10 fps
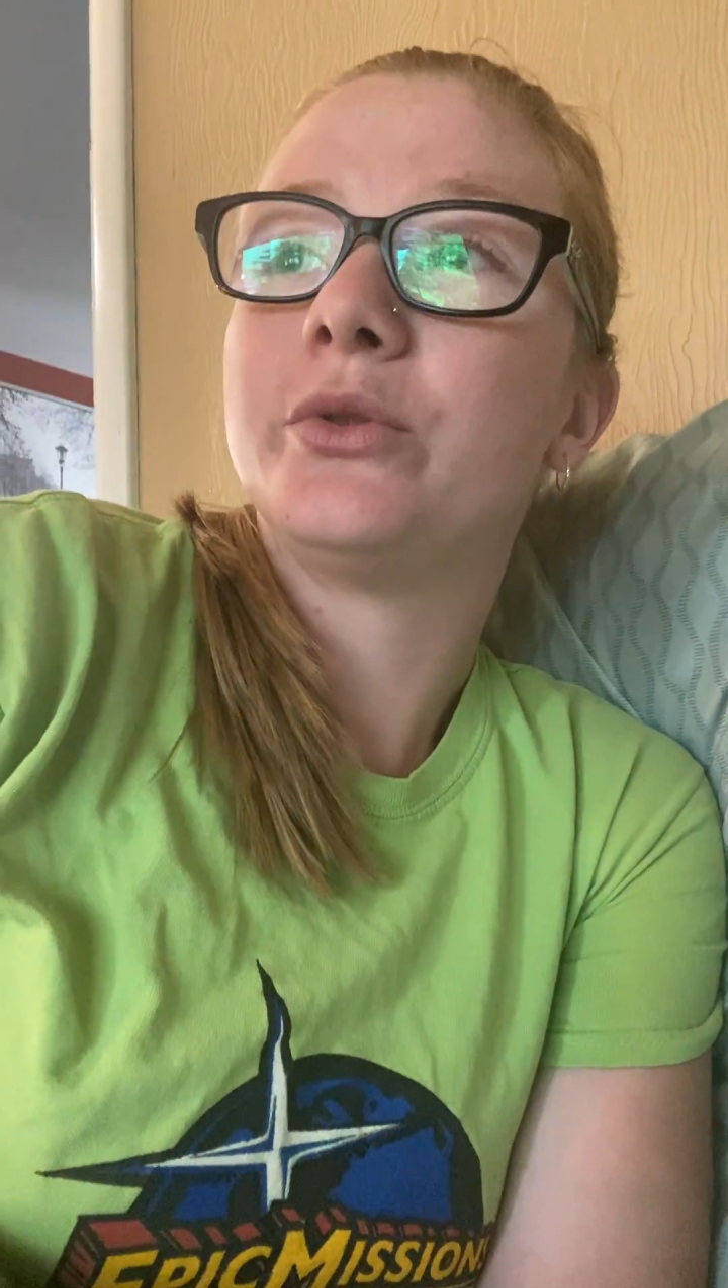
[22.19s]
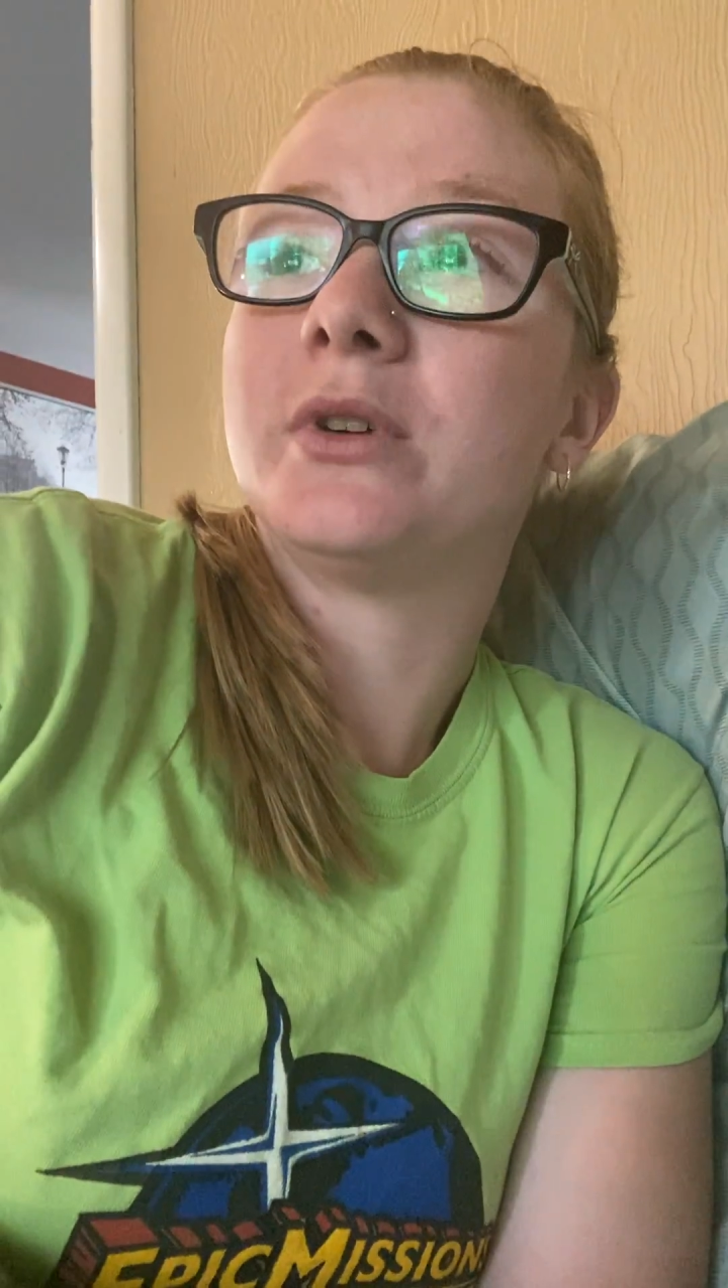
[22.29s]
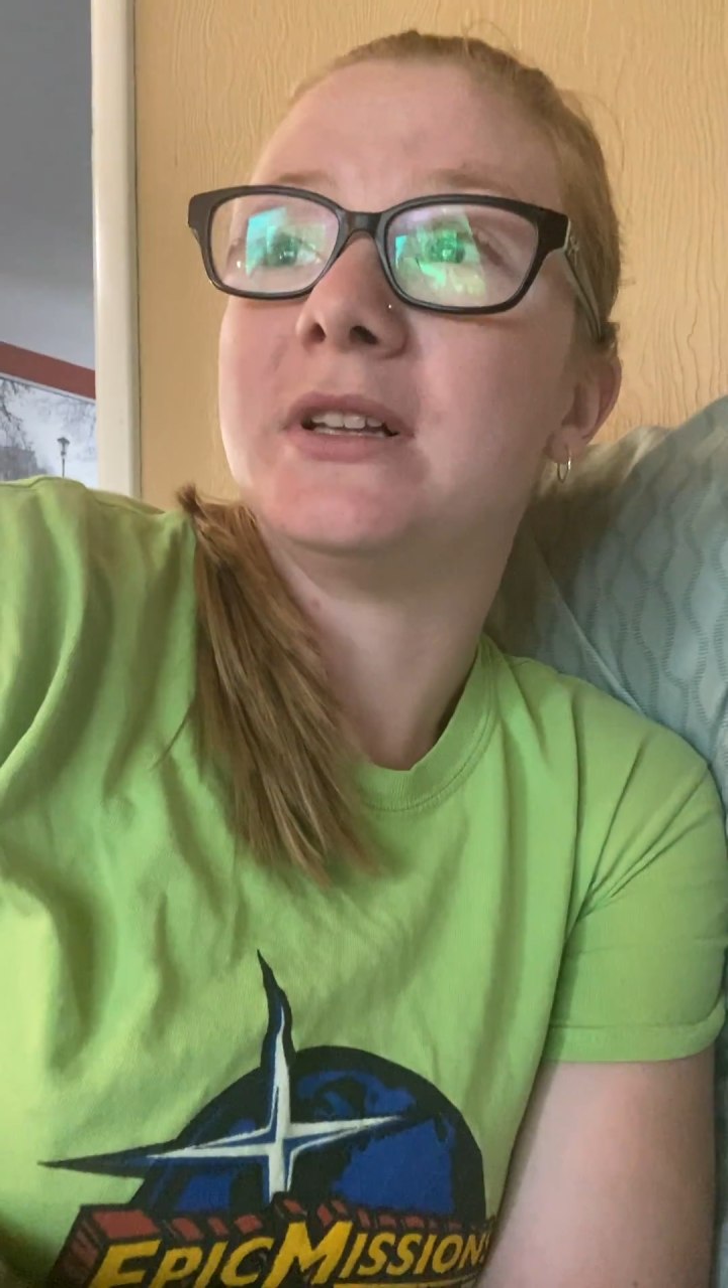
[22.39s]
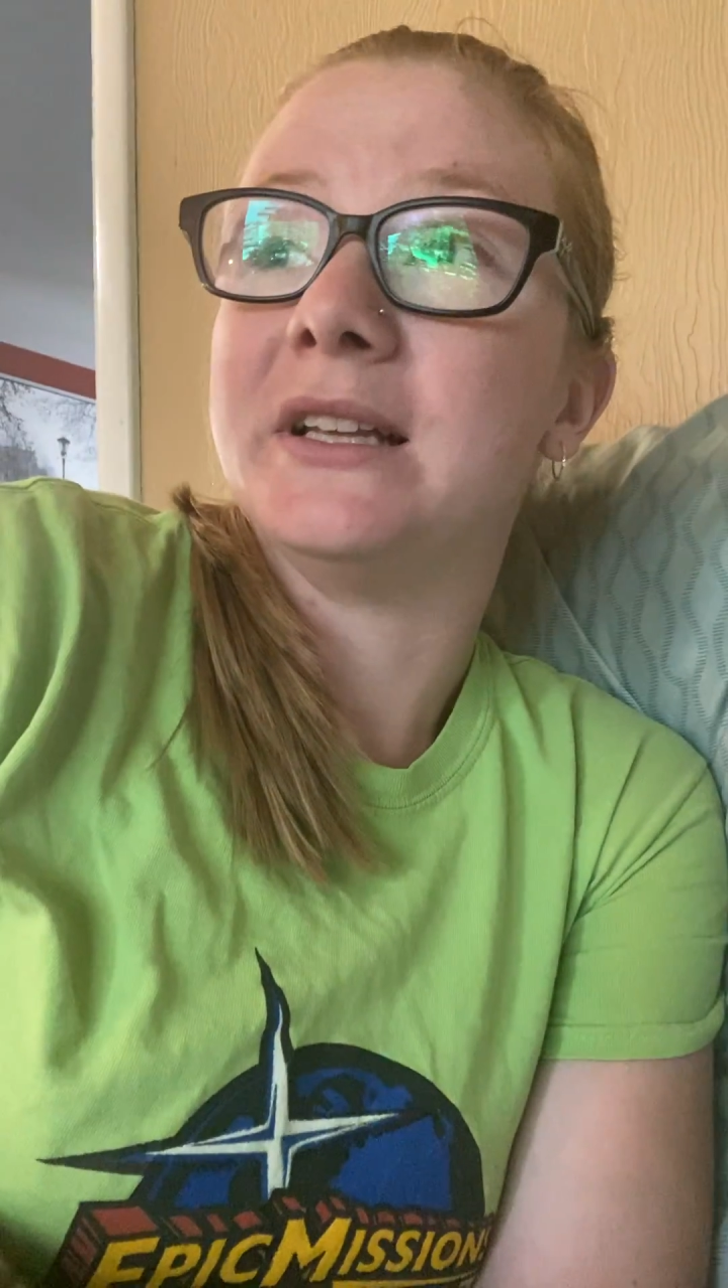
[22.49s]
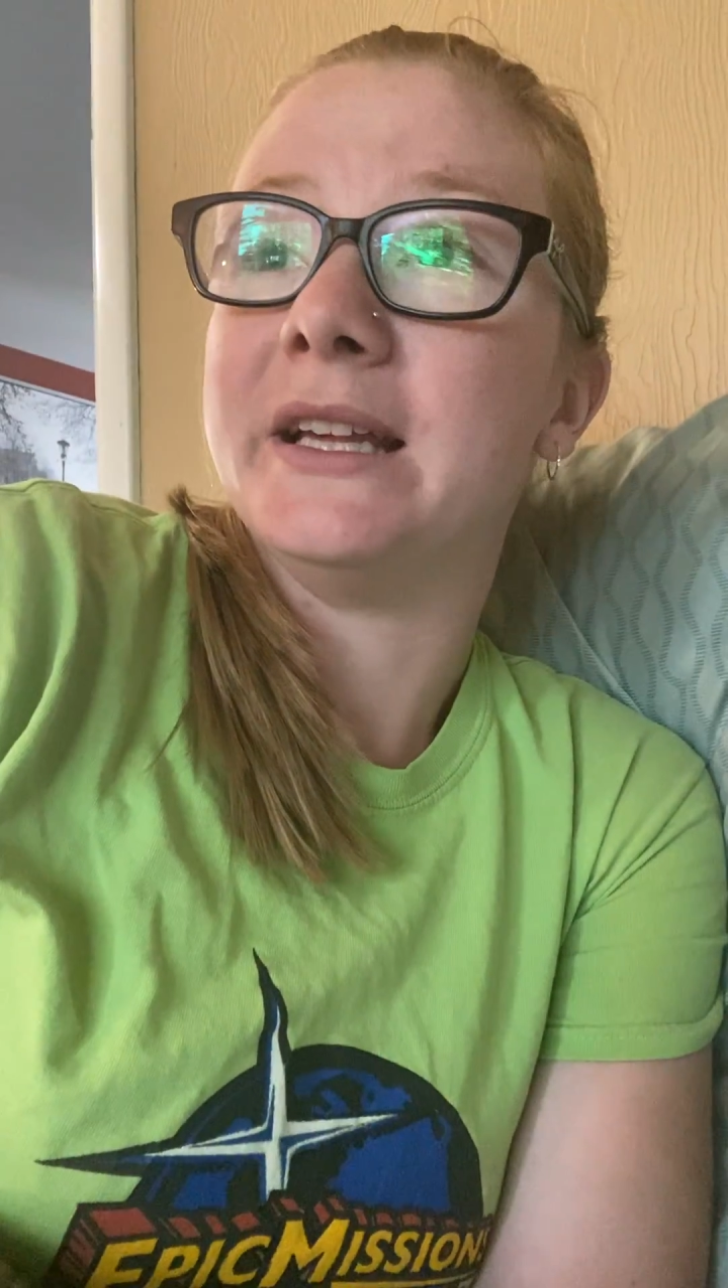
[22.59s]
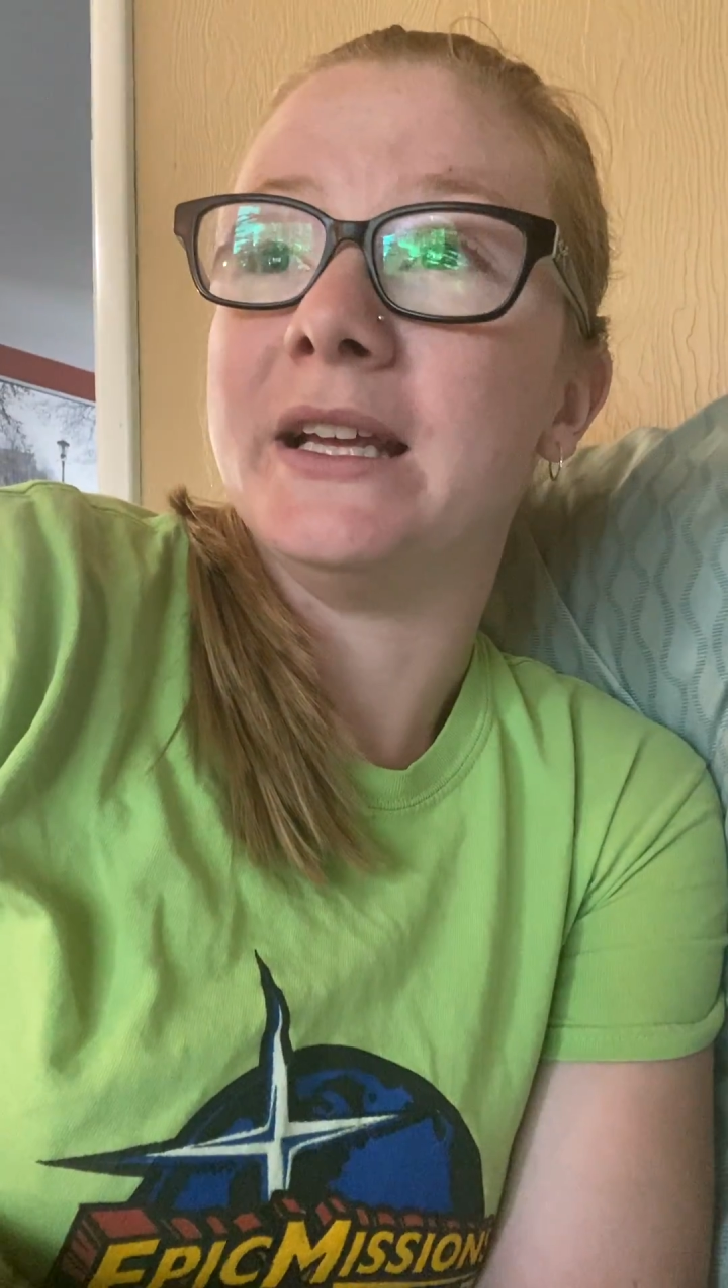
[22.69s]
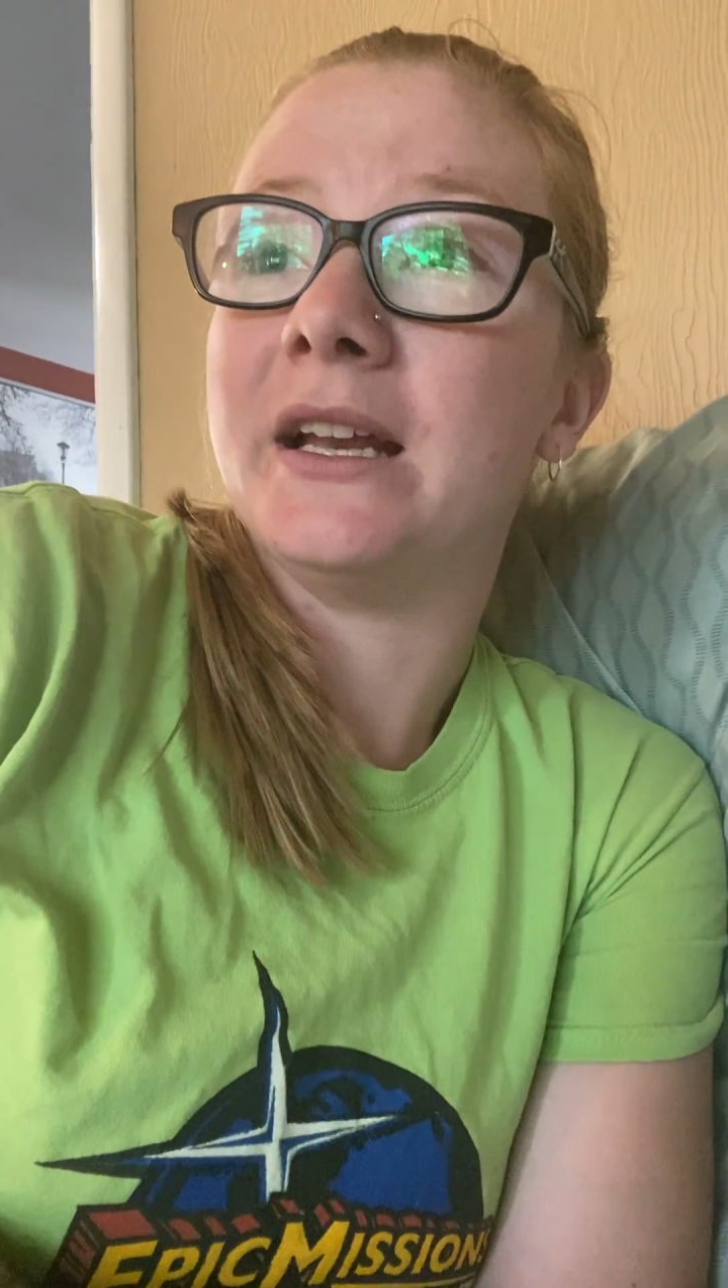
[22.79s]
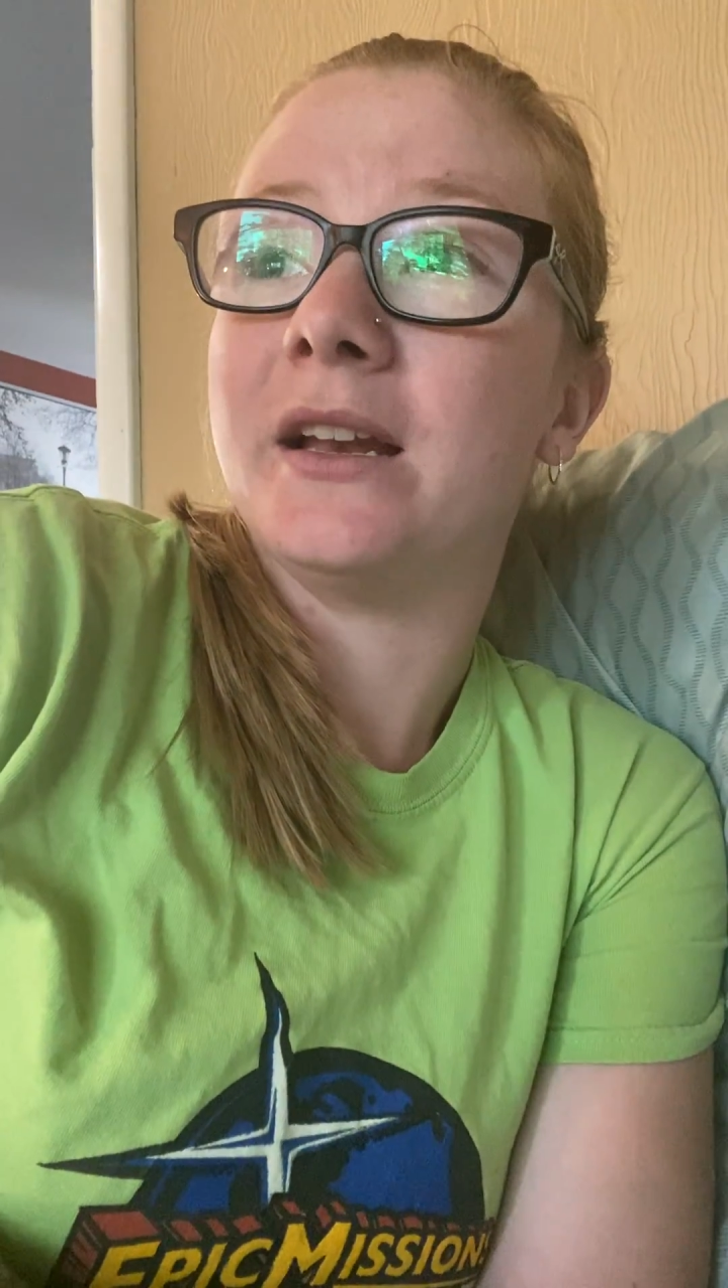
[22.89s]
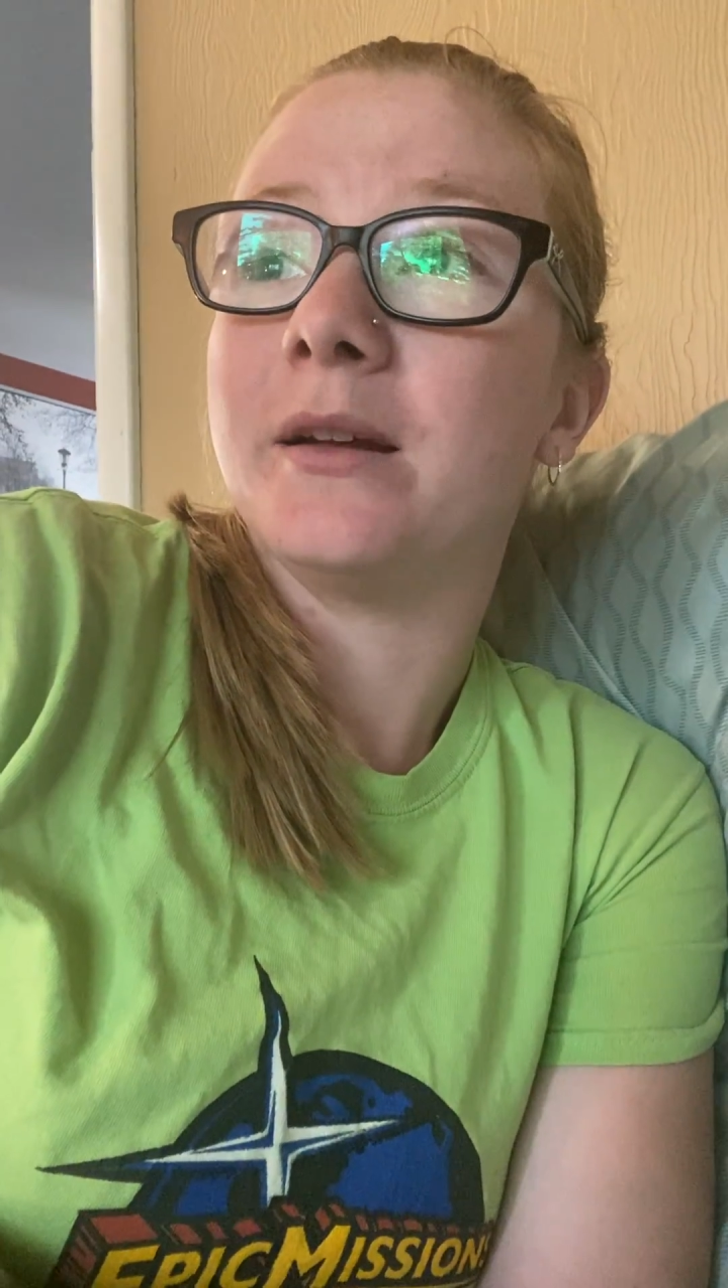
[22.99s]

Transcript: clean